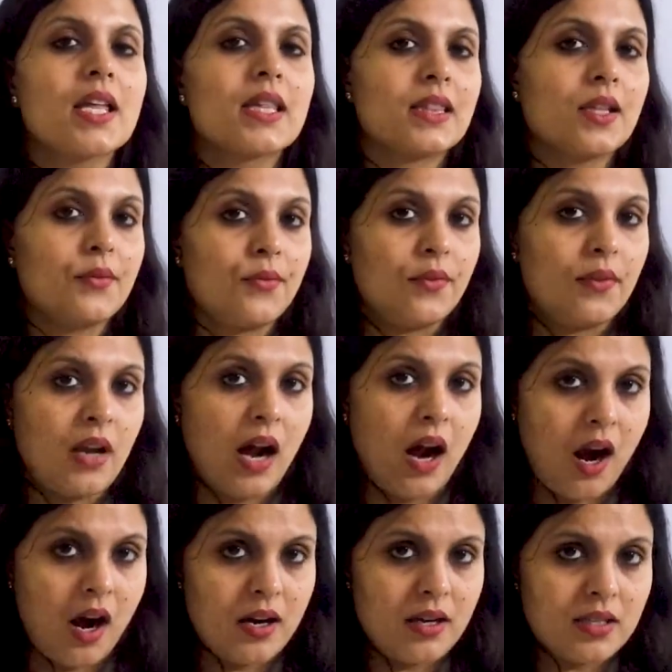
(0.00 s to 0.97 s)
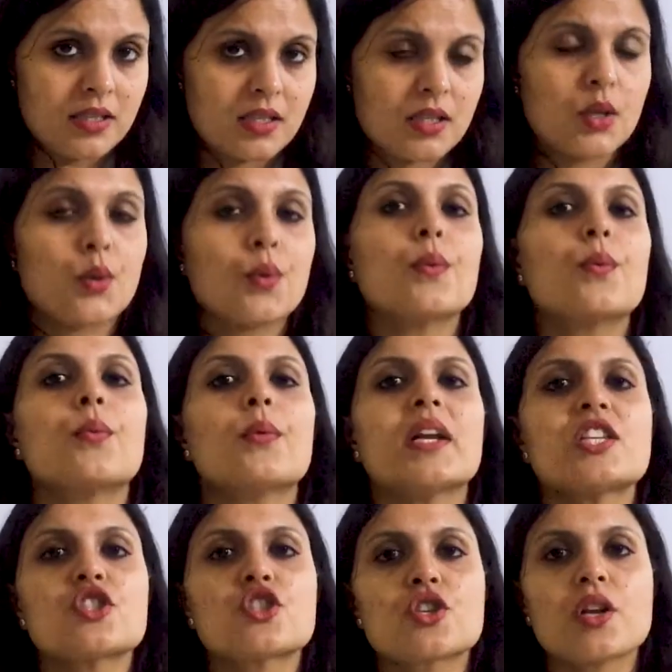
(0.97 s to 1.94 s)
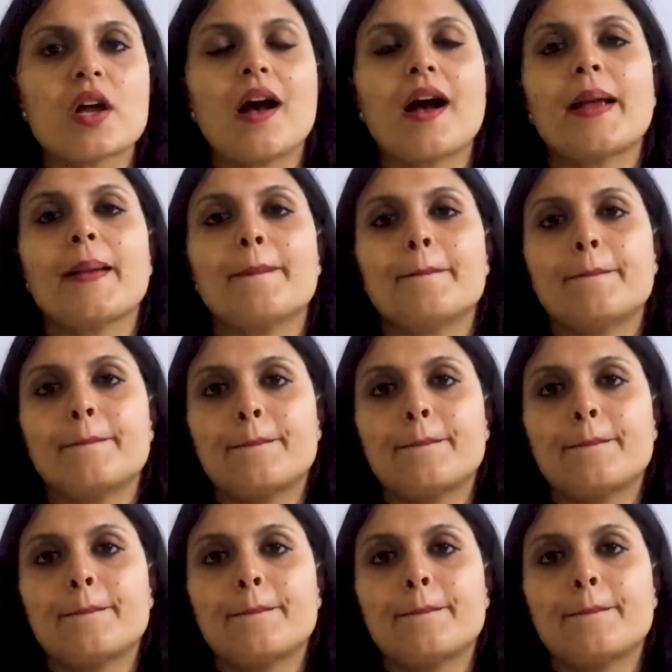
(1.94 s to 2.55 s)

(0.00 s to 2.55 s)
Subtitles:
The flowers which I